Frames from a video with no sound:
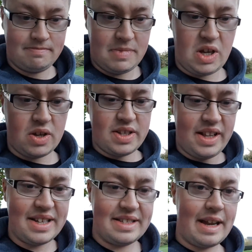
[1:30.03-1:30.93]
because the
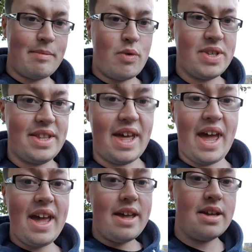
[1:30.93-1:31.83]
last time I was
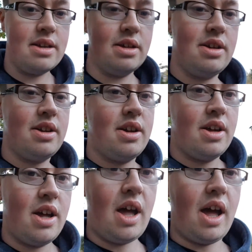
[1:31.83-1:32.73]
there
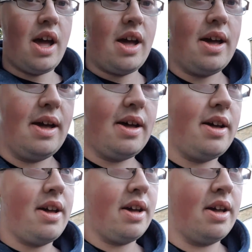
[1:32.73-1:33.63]
uh,
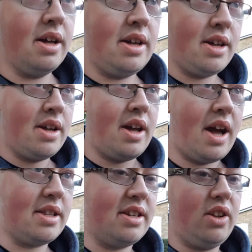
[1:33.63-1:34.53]

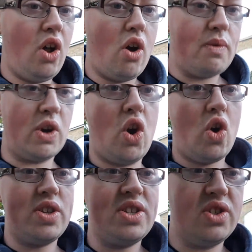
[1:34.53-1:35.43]
I did a lot of
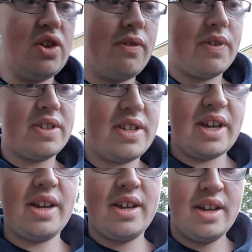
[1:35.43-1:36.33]
recording stuff and
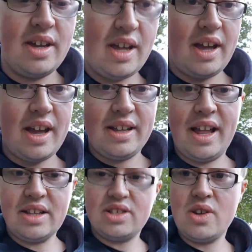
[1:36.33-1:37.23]
uh, I'd
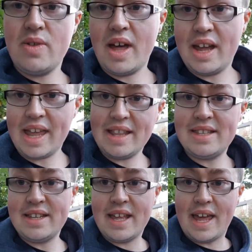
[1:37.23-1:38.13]
like to do that again
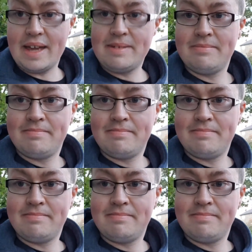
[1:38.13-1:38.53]
today.